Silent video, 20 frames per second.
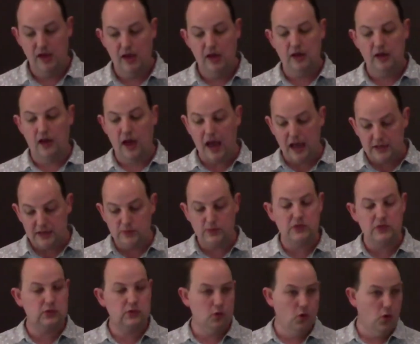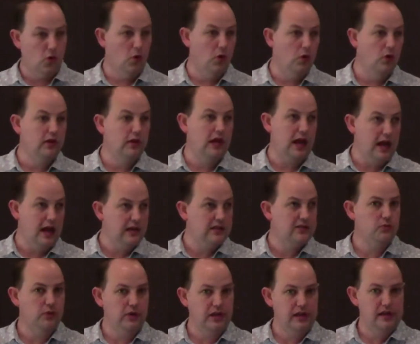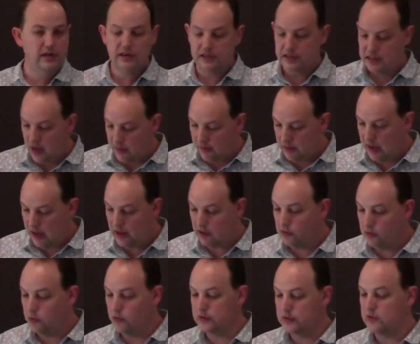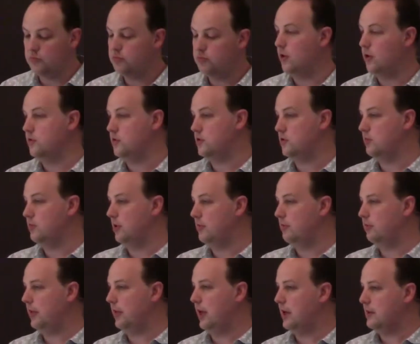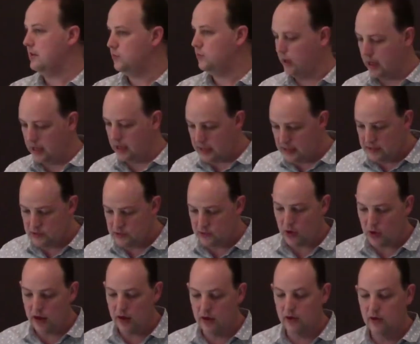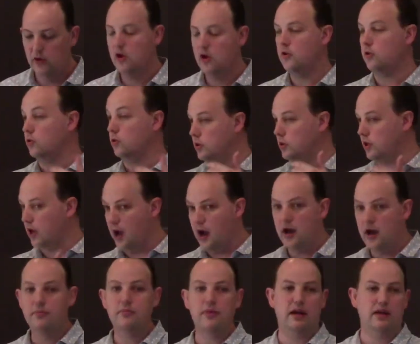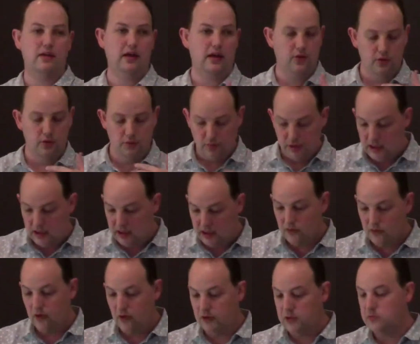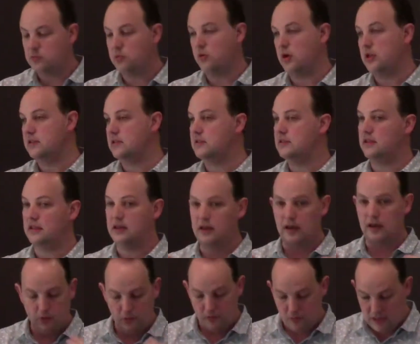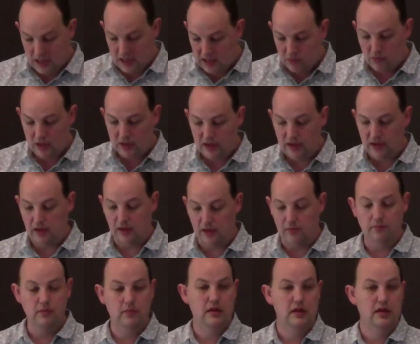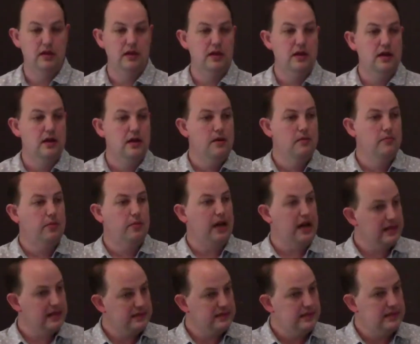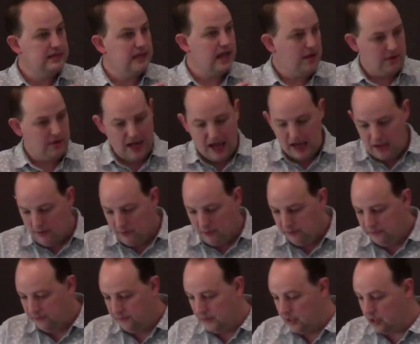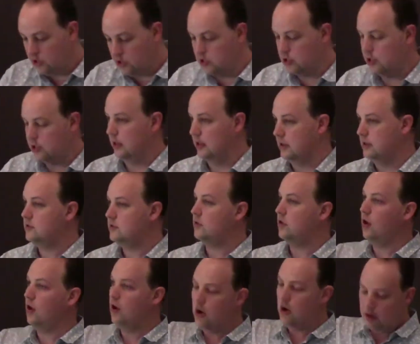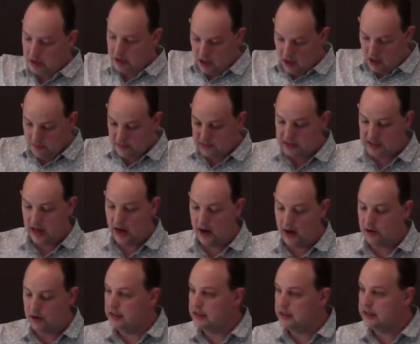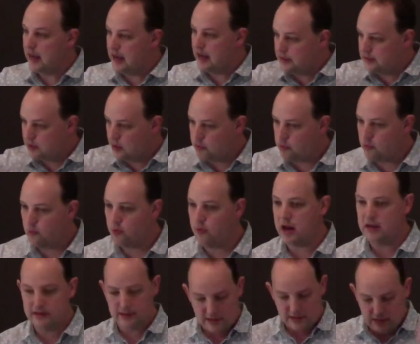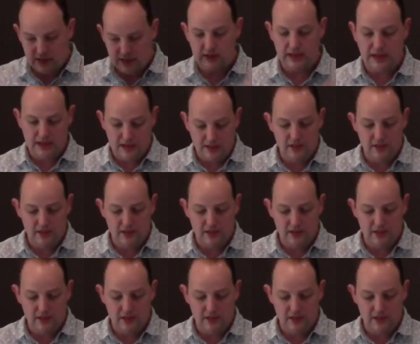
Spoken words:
Now, as we saw last week, the tabernacle was supposed to be a place where Israel could come and they could be in God's presence and they could meet with him. But as the tabernacle finishes, God comes down, he takes up residence in the